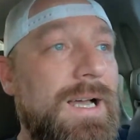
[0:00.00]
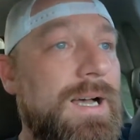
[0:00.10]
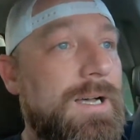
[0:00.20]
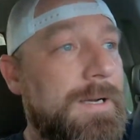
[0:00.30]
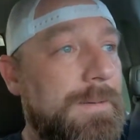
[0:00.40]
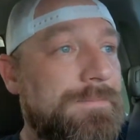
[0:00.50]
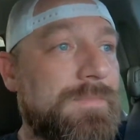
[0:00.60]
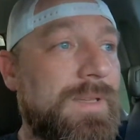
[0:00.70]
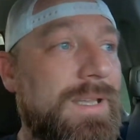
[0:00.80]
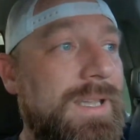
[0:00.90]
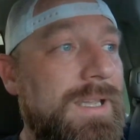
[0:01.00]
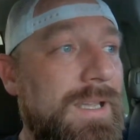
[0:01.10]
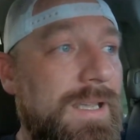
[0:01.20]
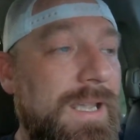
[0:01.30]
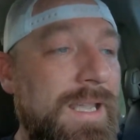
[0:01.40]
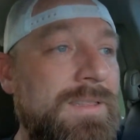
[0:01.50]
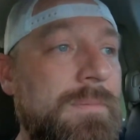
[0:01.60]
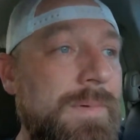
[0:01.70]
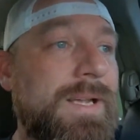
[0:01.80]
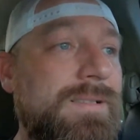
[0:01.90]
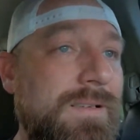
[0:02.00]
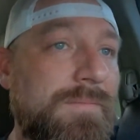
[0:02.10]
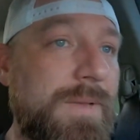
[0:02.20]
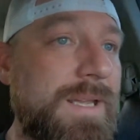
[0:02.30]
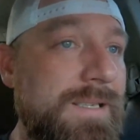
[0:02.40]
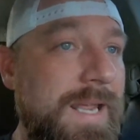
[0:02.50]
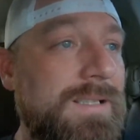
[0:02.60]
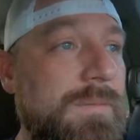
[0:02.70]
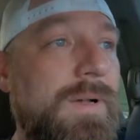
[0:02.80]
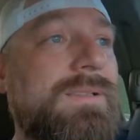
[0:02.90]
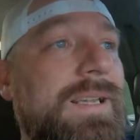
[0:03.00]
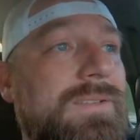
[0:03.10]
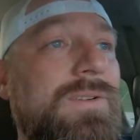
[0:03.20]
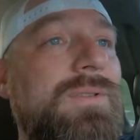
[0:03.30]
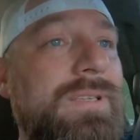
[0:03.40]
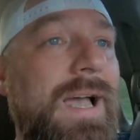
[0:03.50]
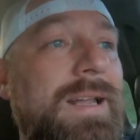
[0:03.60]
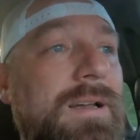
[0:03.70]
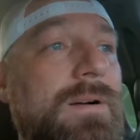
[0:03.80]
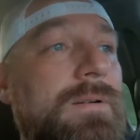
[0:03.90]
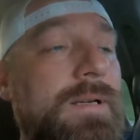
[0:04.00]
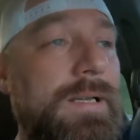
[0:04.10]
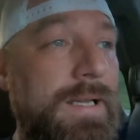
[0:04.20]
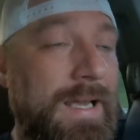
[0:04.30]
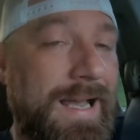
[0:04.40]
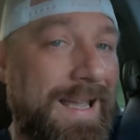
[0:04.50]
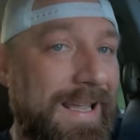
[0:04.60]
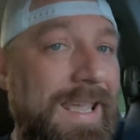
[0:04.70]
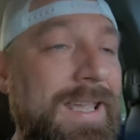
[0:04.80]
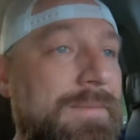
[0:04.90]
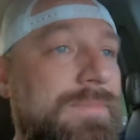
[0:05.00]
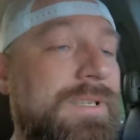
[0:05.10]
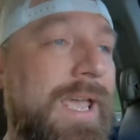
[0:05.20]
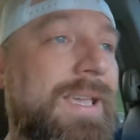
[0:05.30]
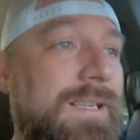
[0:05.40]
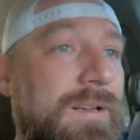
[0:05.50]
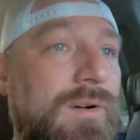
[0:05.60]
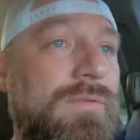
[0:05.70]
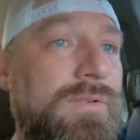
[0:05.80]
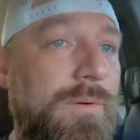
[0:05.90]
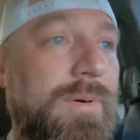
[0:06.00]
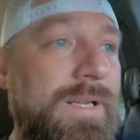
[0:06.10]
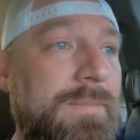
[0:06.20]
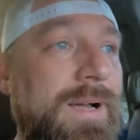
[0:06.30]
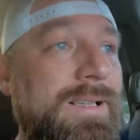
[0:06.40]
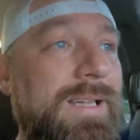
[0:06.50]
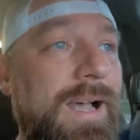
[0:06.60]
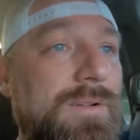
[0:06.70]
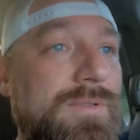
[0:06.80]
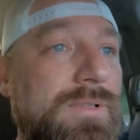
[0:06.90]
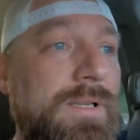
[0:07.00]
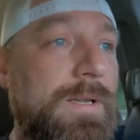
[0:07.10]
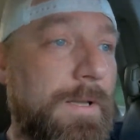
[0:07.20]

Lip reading: In the mix of me taking the Mustang to the dyno, I am taking it over to a buddy of mine's house